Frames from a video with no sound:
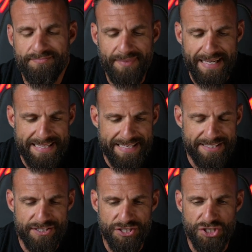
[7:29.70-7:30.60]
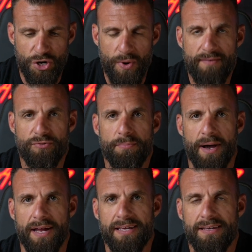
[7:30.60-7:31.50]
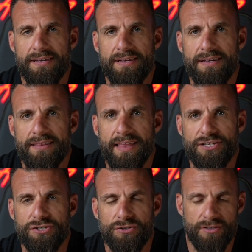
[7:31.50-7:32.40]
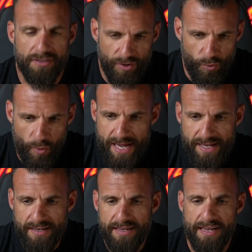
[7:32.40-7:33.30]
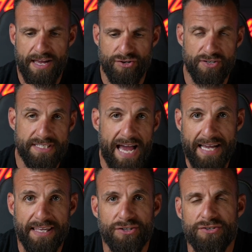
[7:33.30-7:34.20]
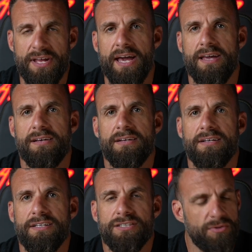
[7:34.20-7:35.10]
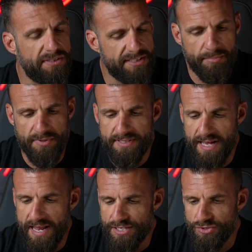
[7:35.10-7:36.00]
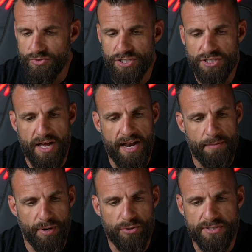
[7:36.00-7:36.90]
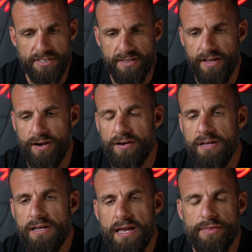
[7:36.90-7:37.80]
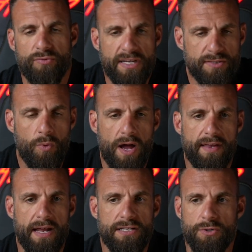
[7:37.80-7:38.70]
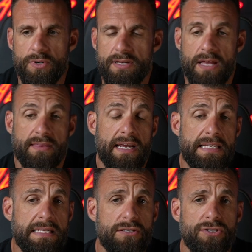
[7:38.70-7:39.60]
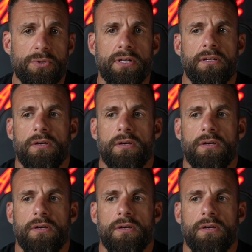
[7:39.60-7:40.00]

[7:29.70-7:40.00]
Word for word: and this is to show everybody that you're awake and you're attacking your day. So it's simple as that. I screenshot, I post it in there. And the reason why that I do it, not that I need to do it,